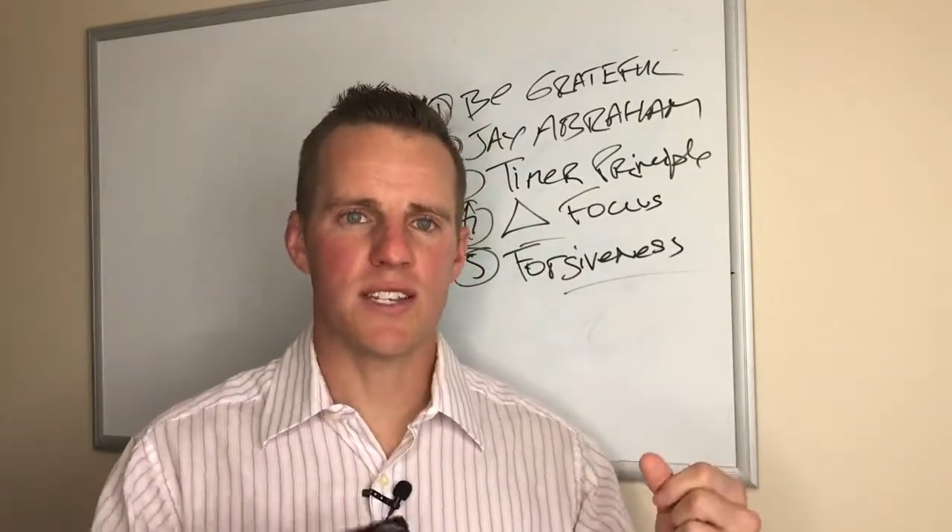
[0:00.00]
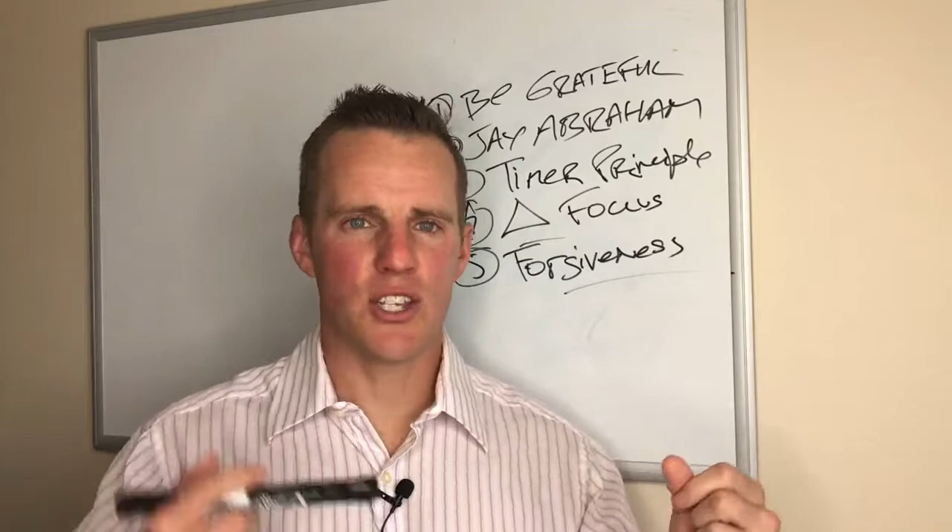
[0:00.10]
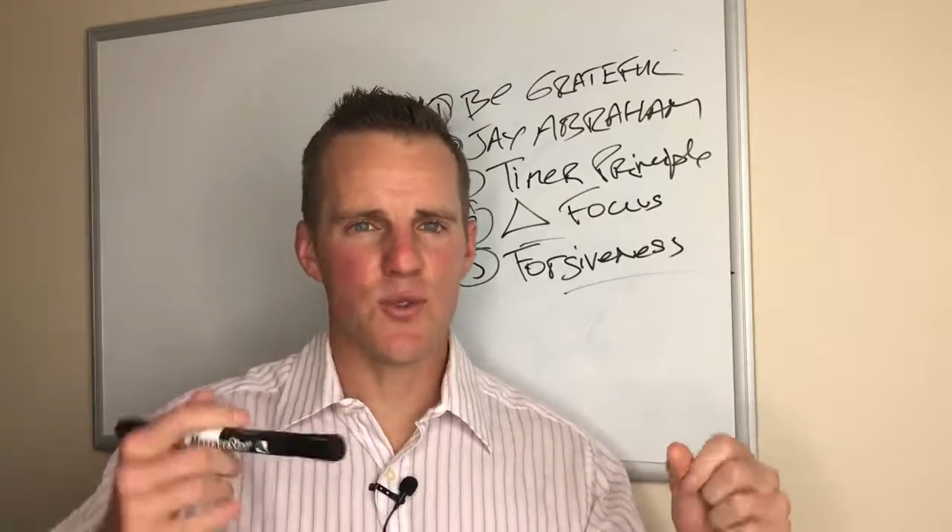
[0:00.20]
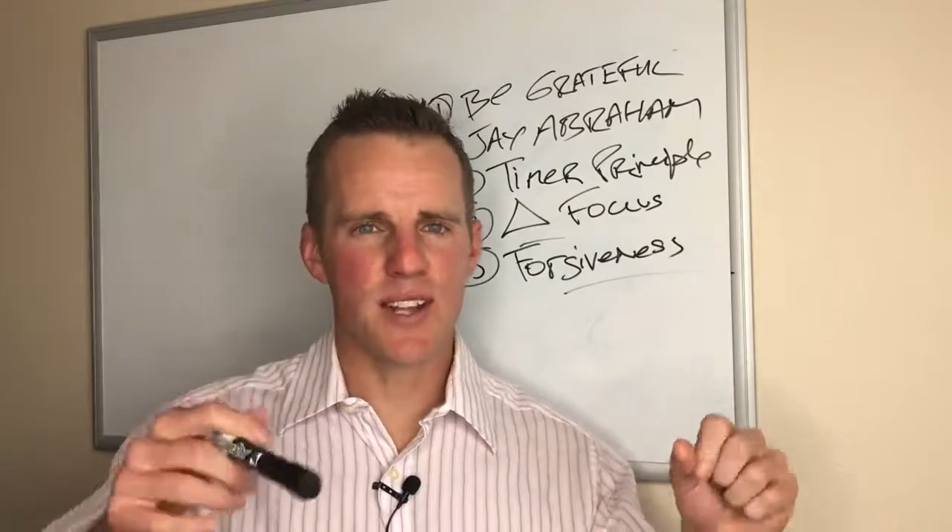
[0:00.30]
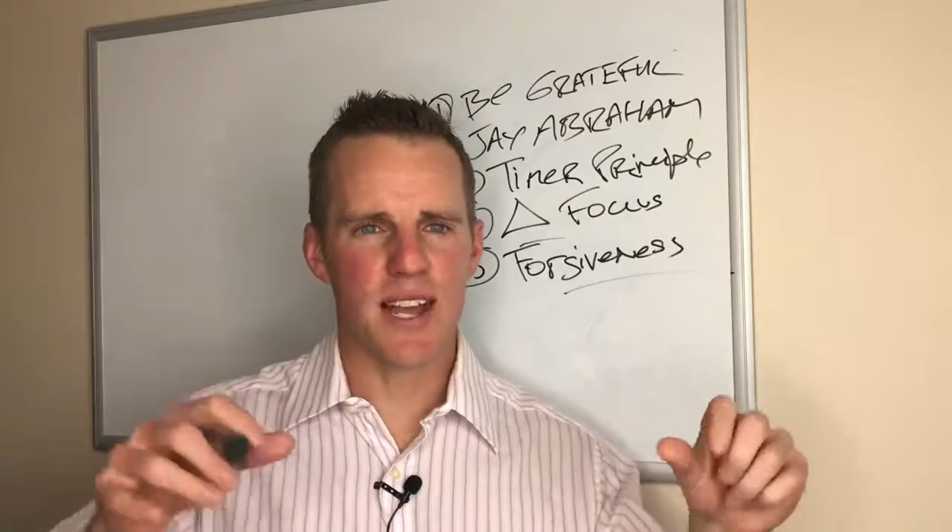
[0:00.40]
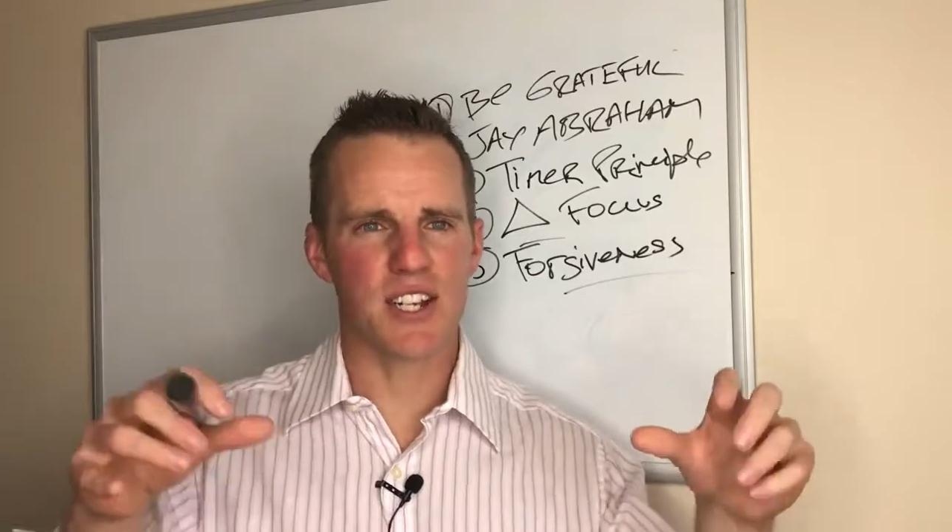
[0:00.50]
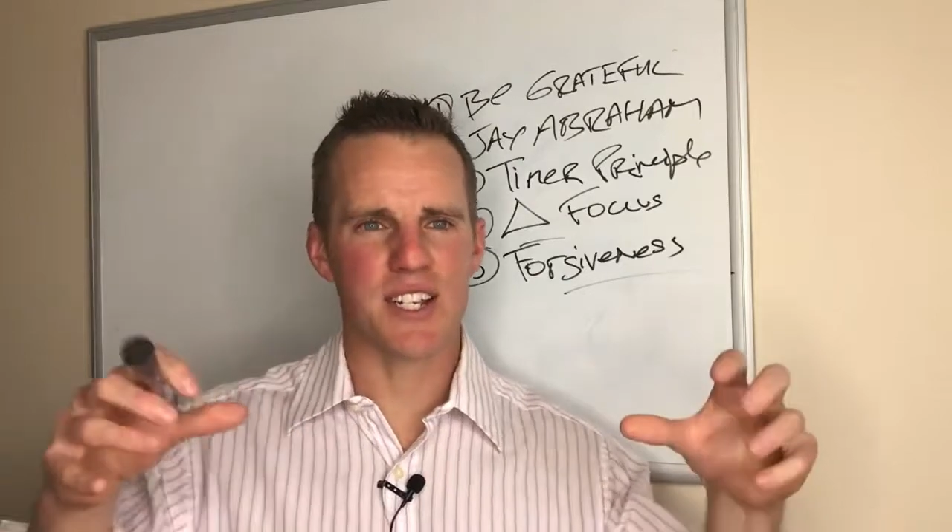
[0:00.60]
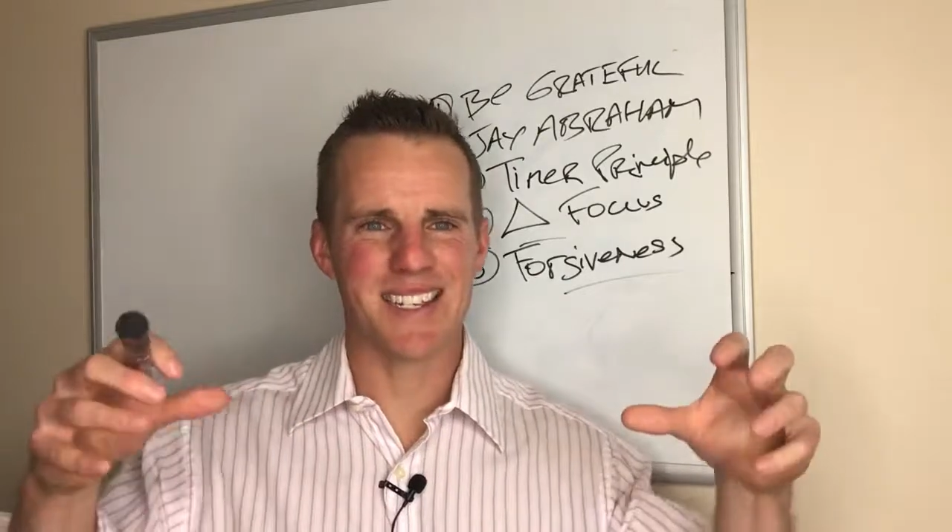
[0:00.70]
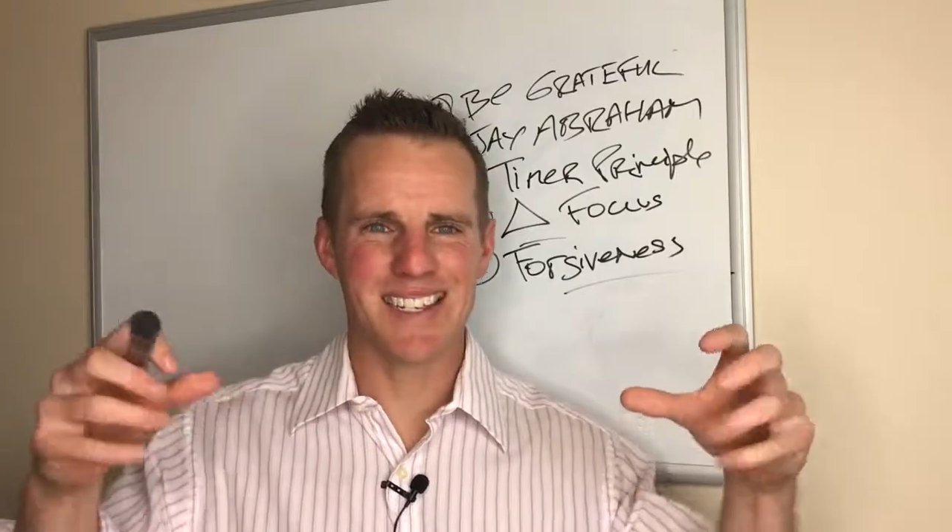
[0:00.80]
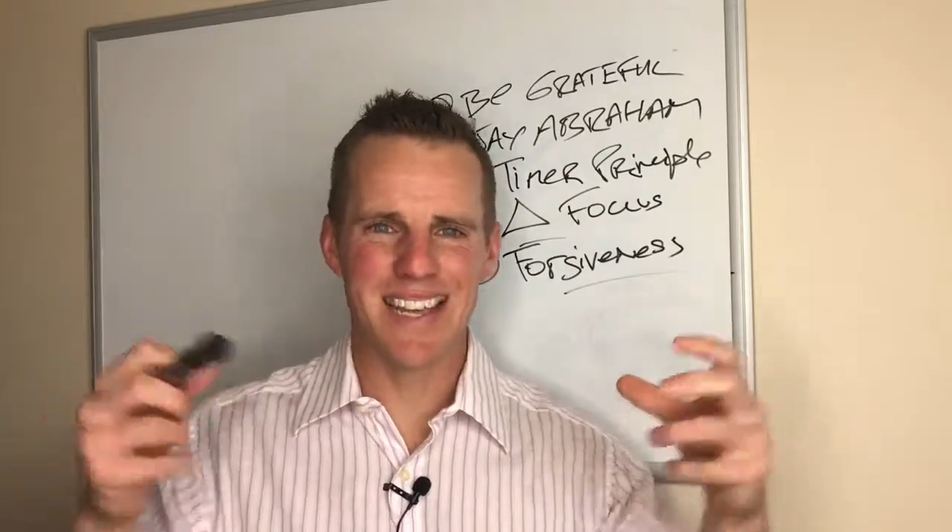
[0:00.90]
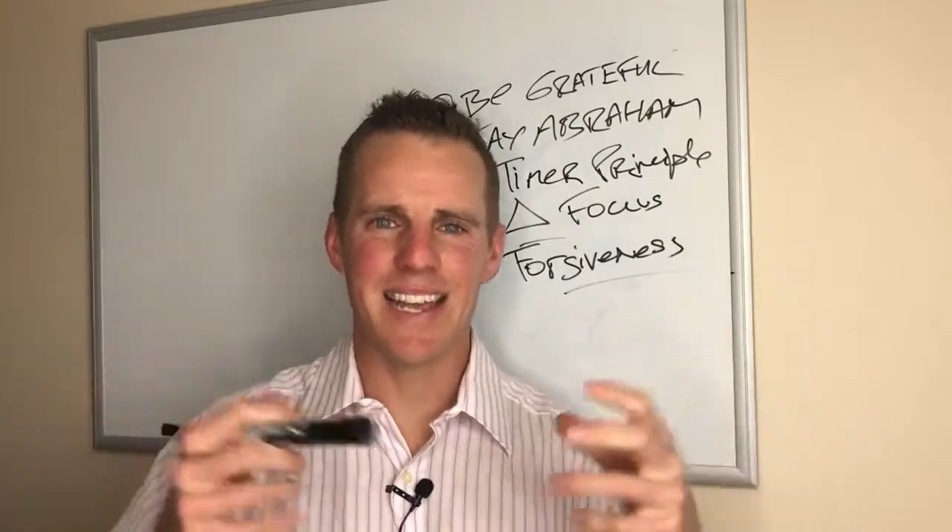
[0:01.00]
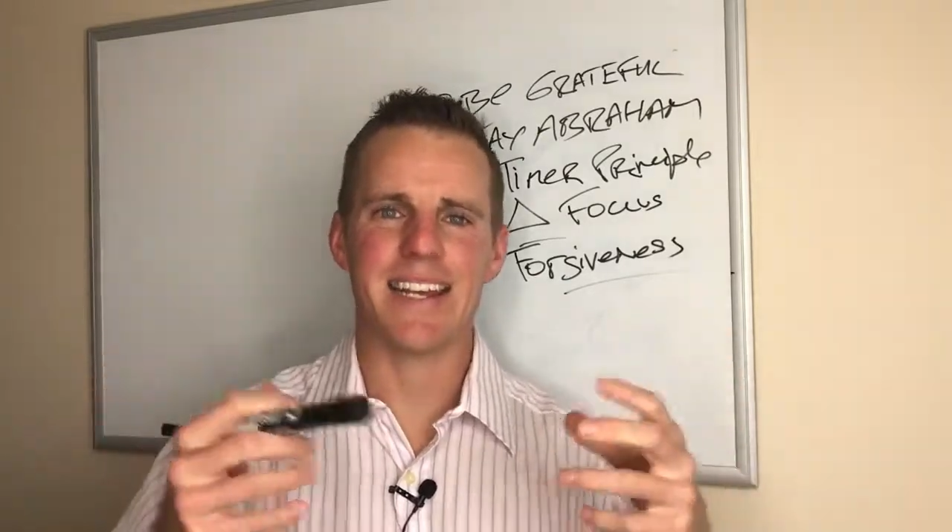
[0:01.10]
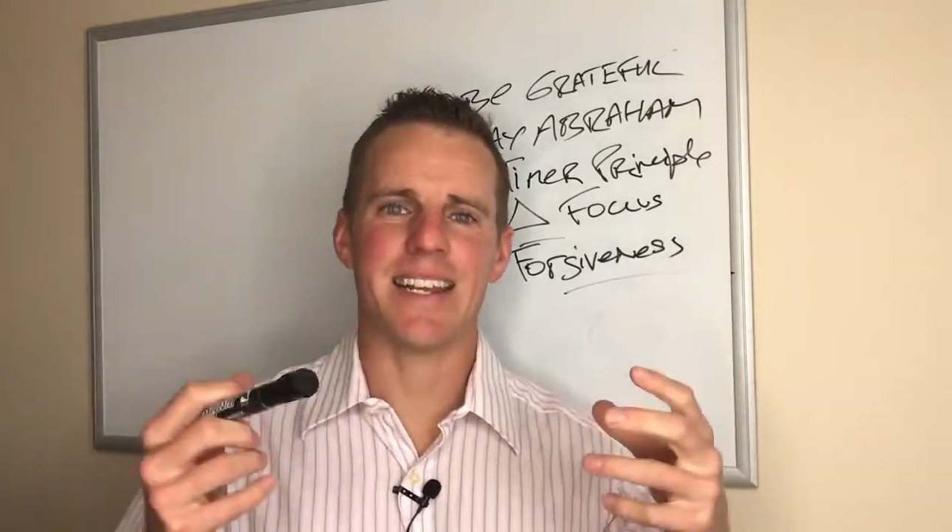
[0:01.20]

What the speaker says: And you can actually see it